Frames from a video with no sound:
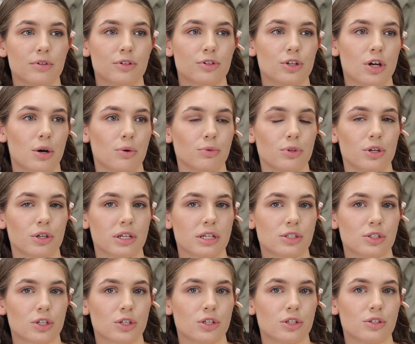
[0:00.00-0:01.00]
don't look
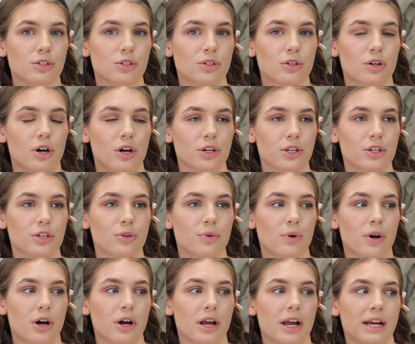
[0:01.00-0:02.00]
as good as on
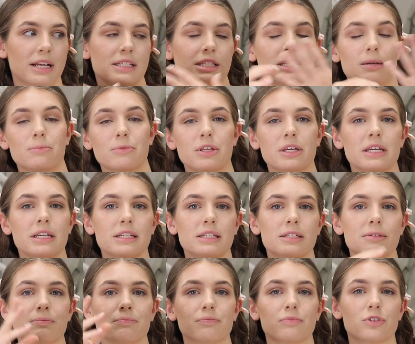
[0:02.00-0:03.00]
you as some
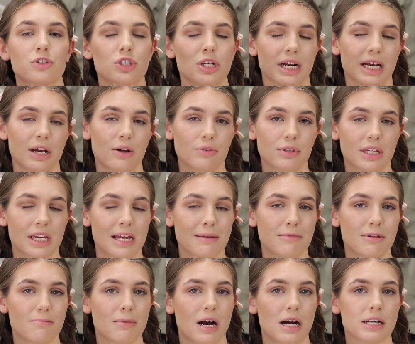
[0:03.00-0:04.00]
things, check out the
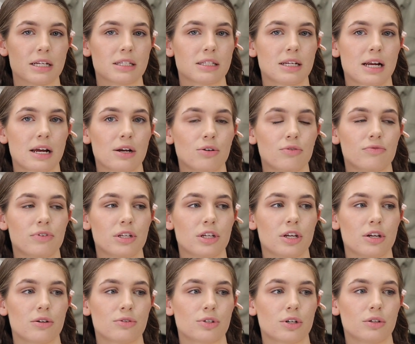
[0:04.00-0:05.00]
Kibbe body style
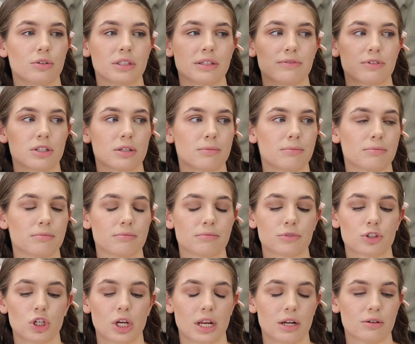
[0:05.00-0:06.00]
videos. I'll leave some
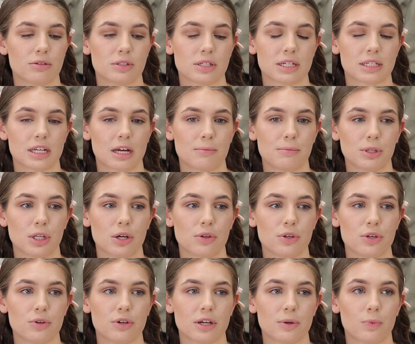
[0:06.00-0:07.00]
channels linked down below
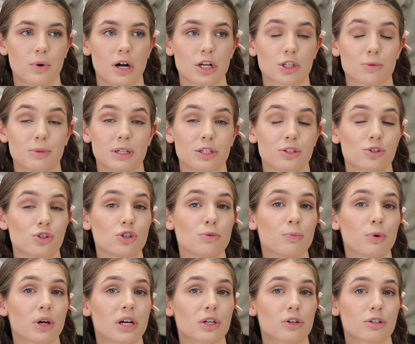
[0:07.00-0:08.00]
that you can watch, but it's
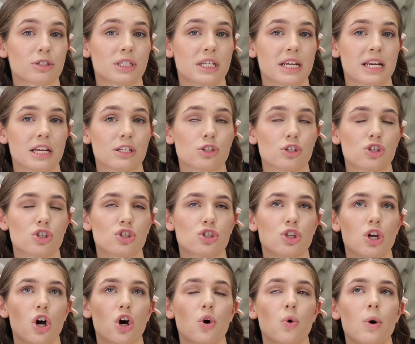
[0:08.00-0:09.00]
super interesting and
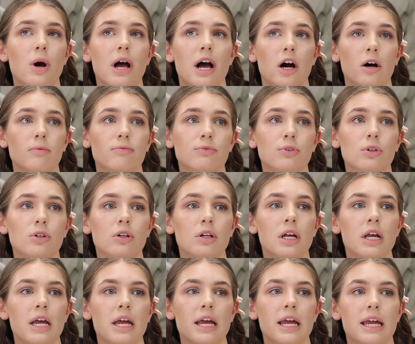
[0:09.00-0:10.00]
so
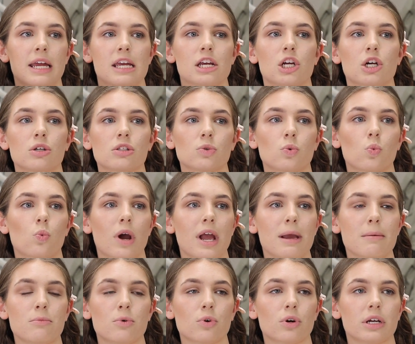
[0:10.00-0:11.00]
helpful. It goes
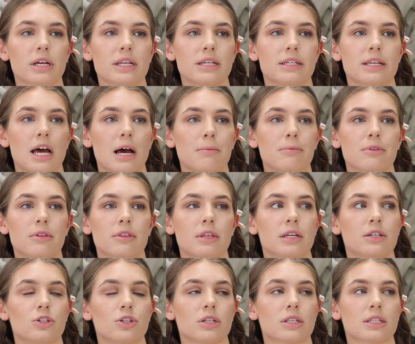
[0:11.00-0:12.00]
way more in depth
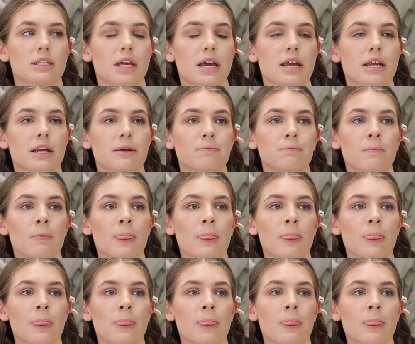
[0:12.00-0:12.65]
than just like,